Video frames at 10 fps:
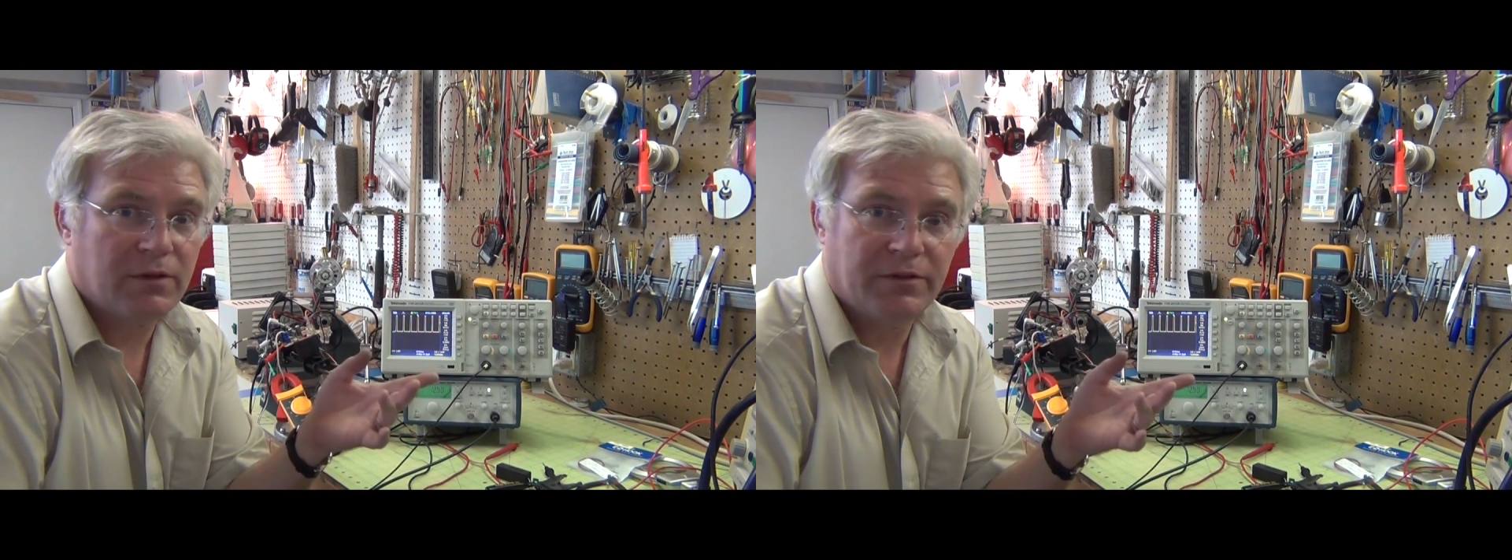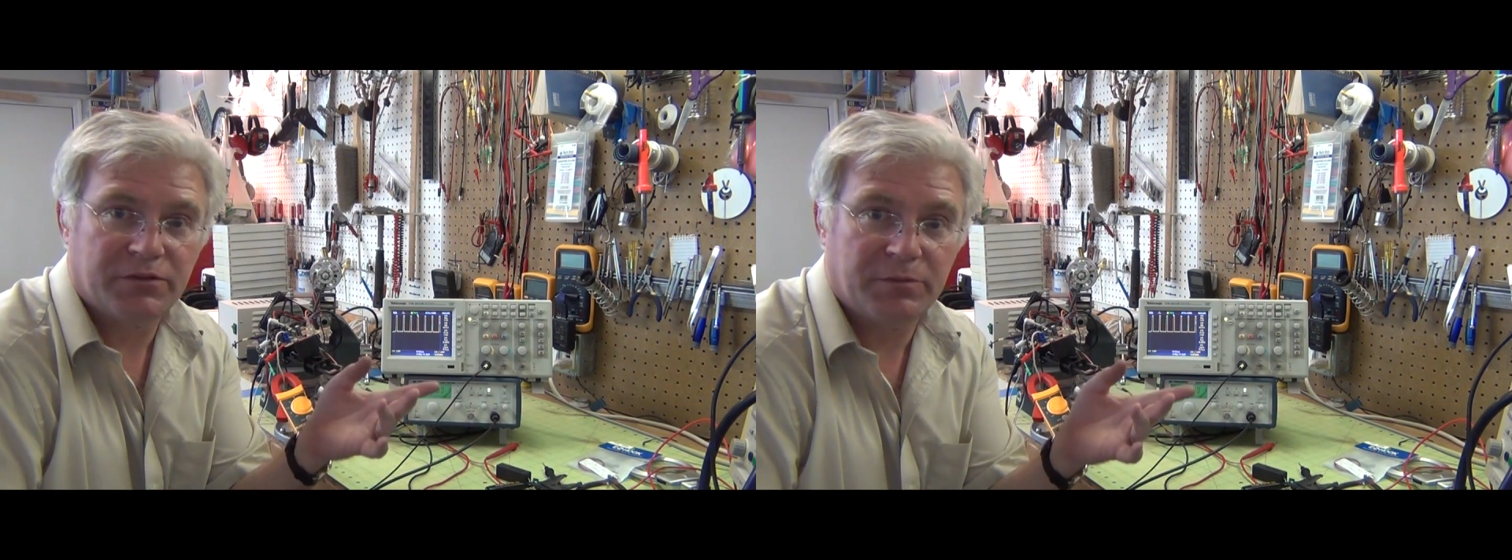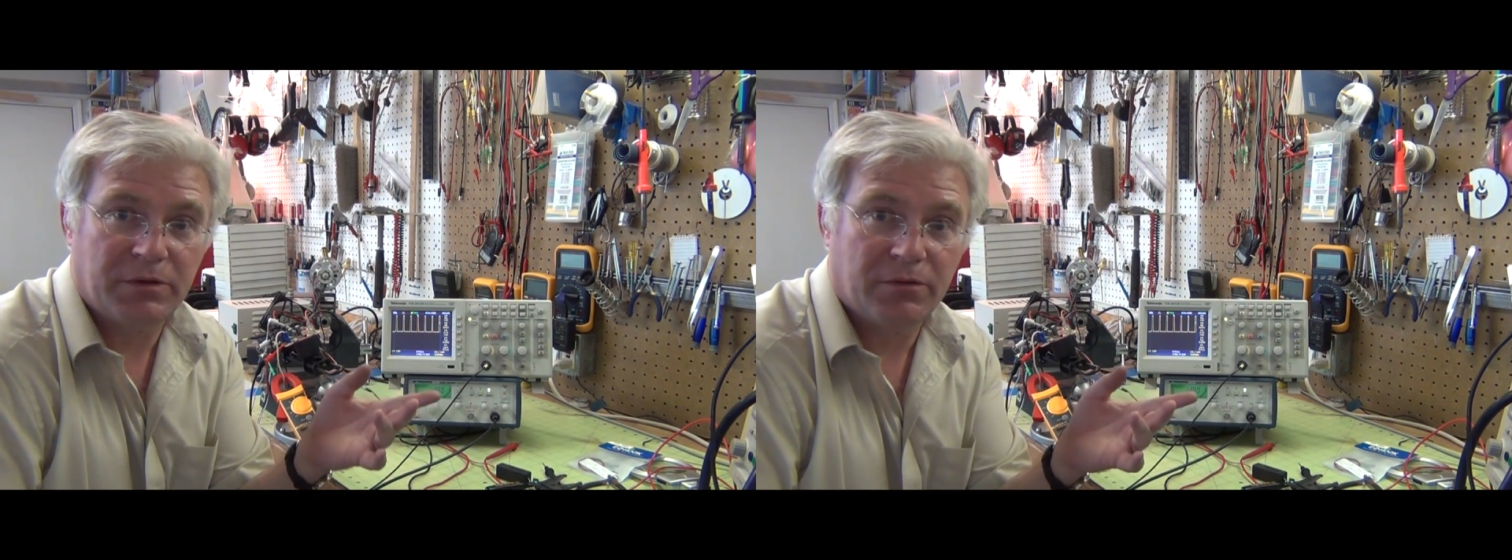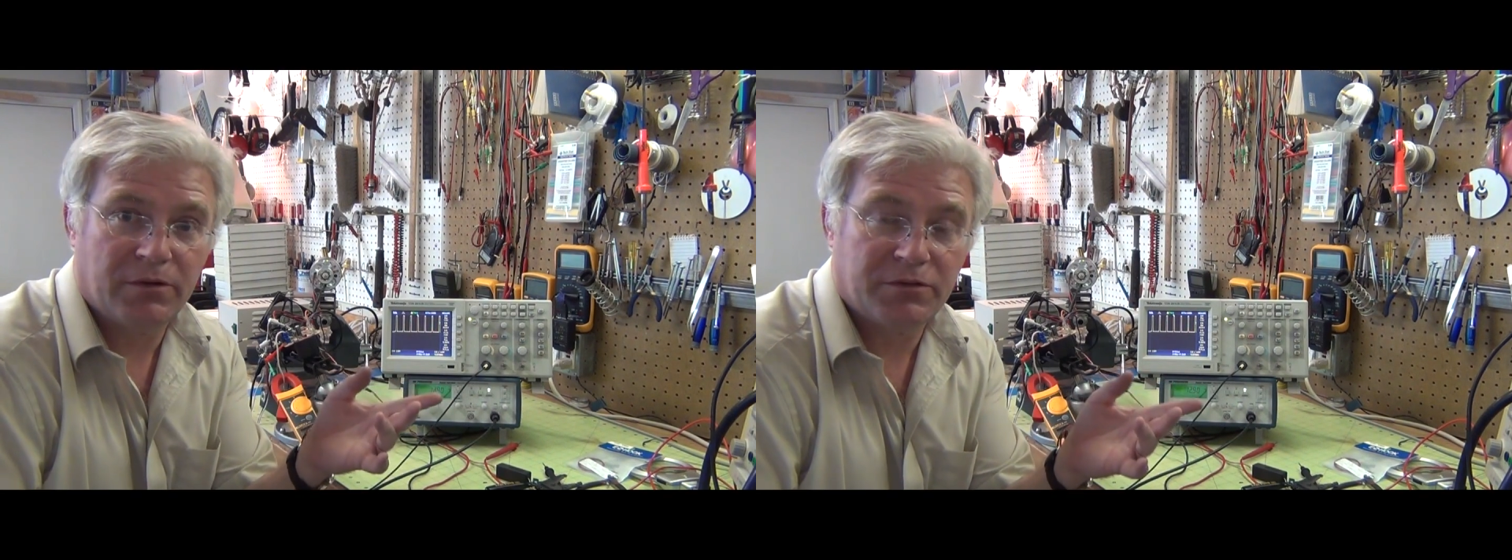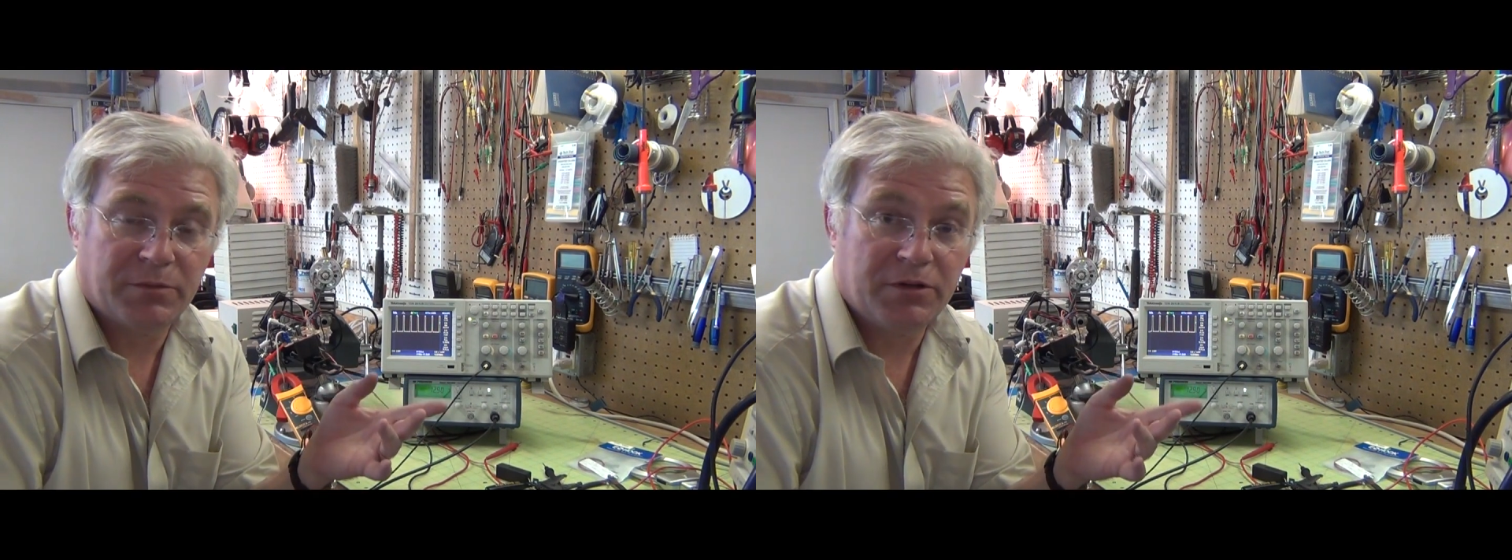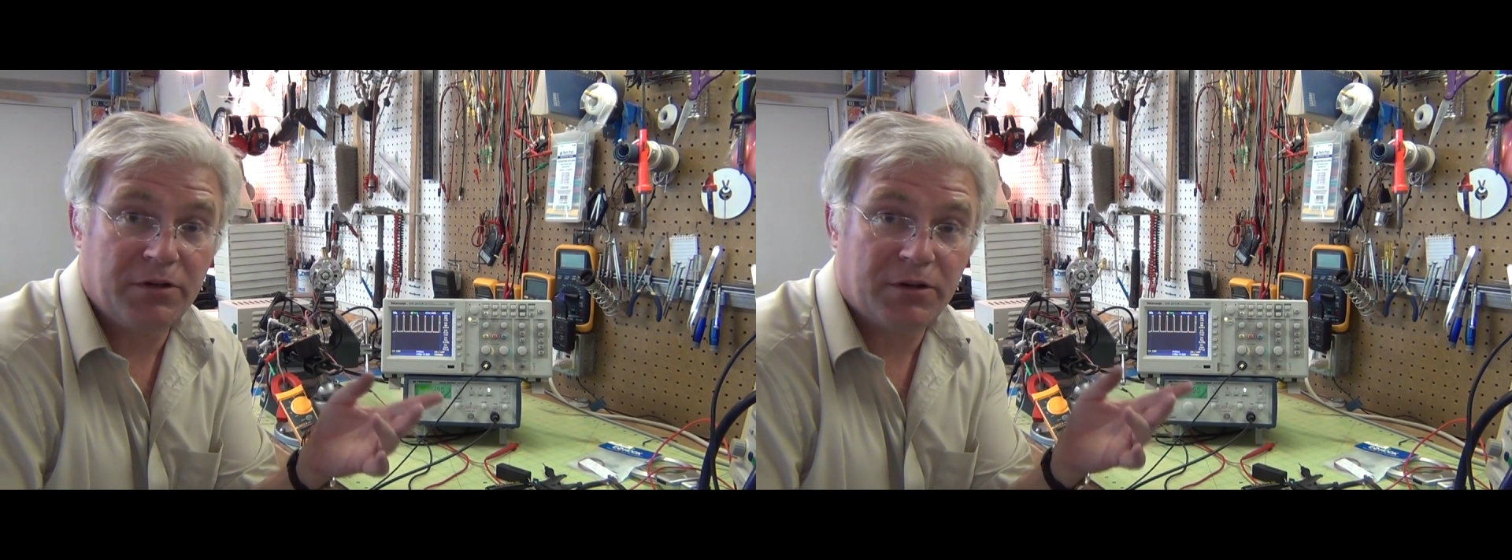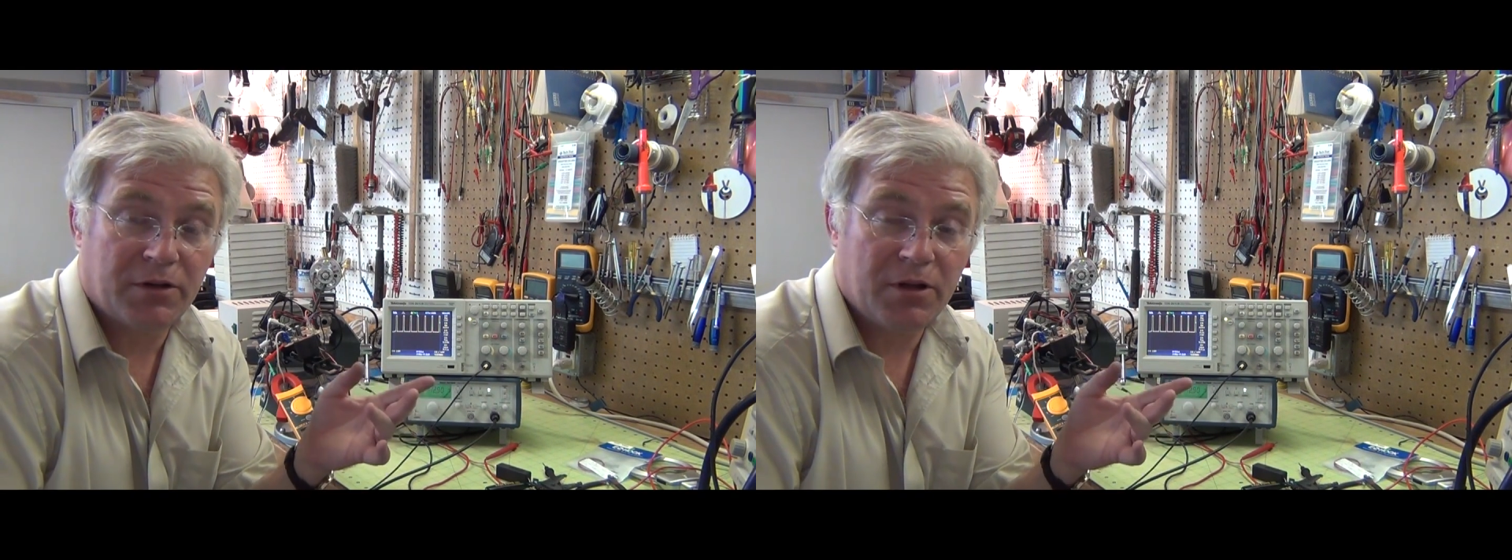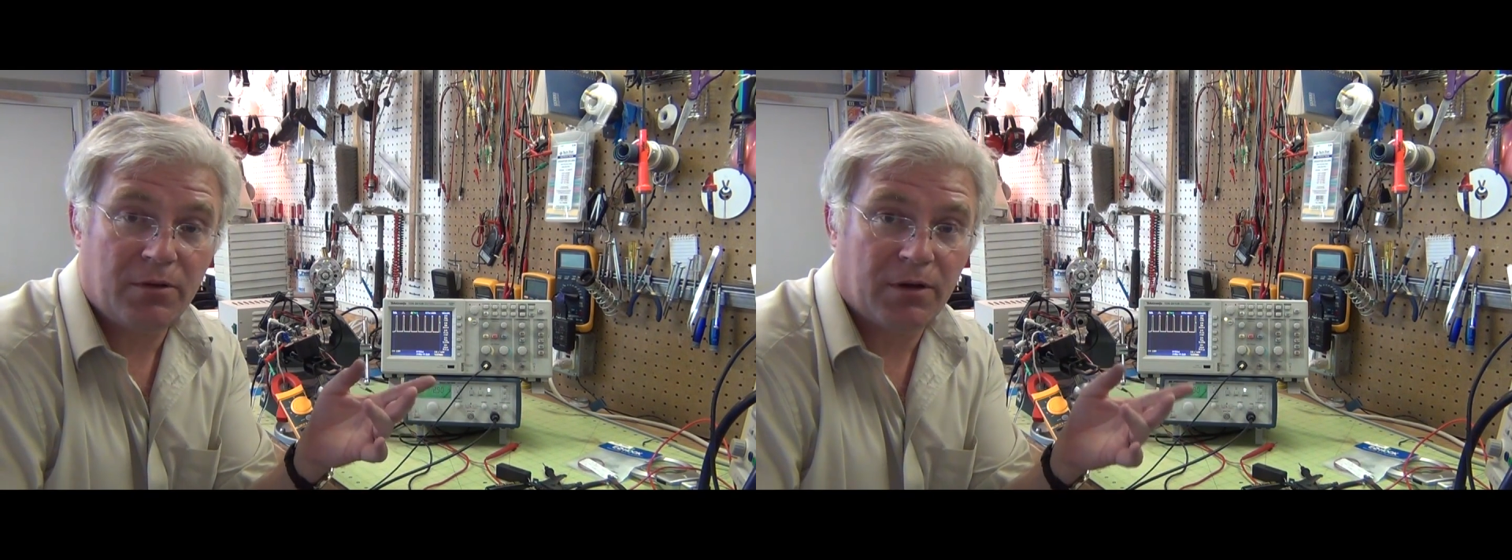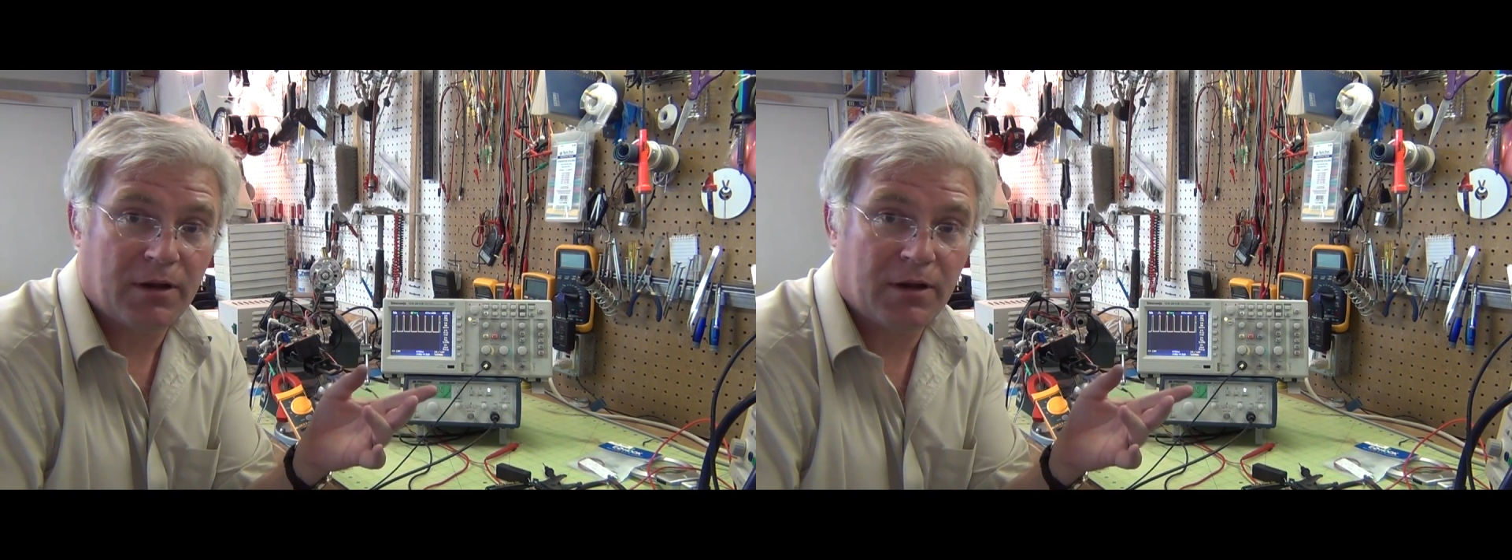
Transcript: this should be good to go.